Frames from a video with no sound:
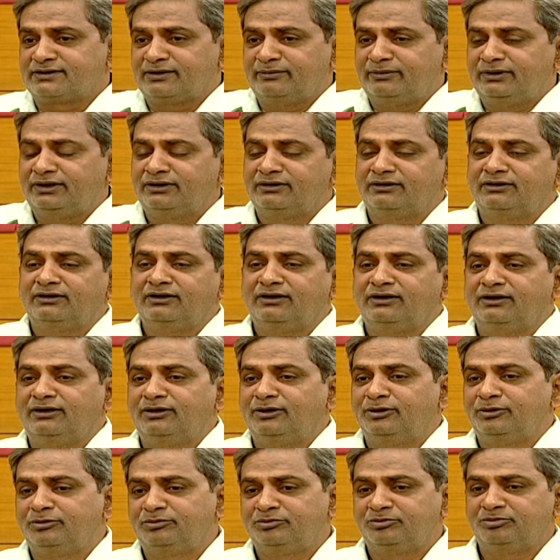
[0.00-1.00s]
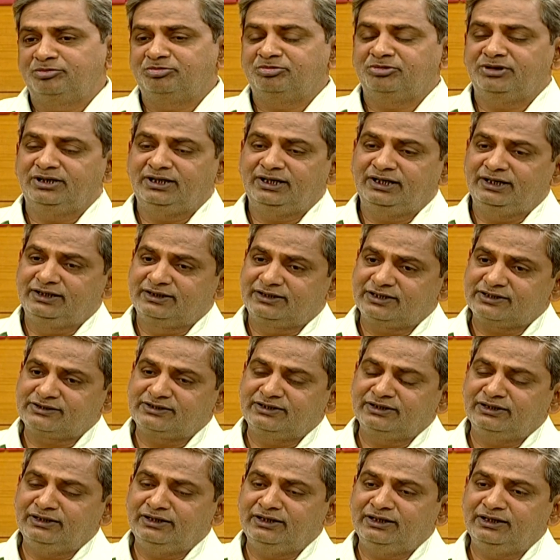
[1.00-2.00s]
I mean,
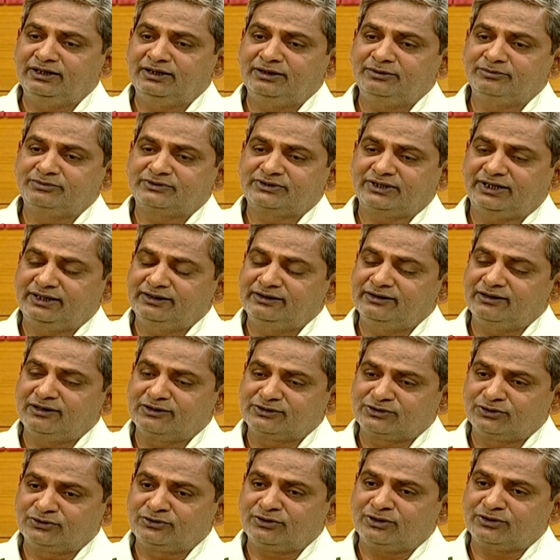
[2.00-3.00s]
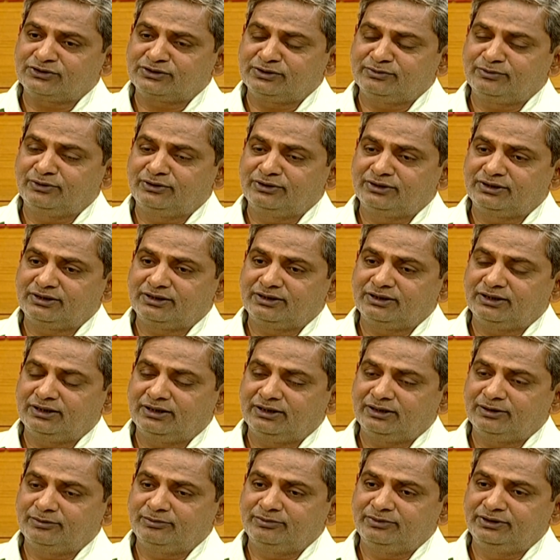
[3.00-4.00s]
interestingly, Said also talks about
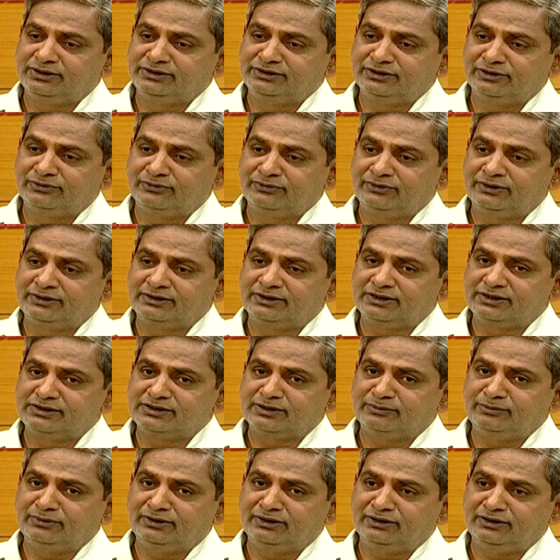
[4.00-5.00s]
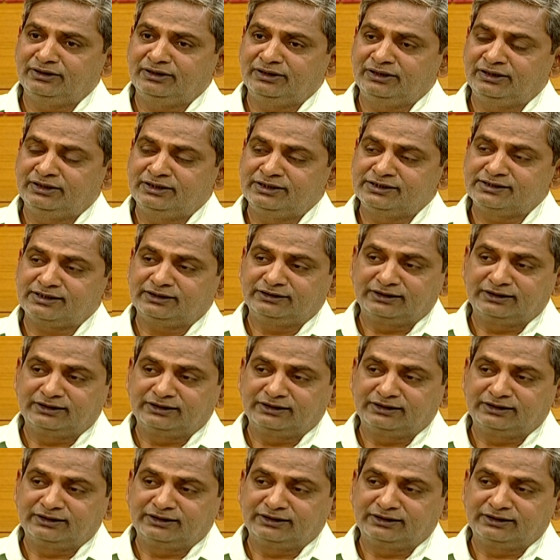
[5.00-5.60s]
Indian Orientalism in his other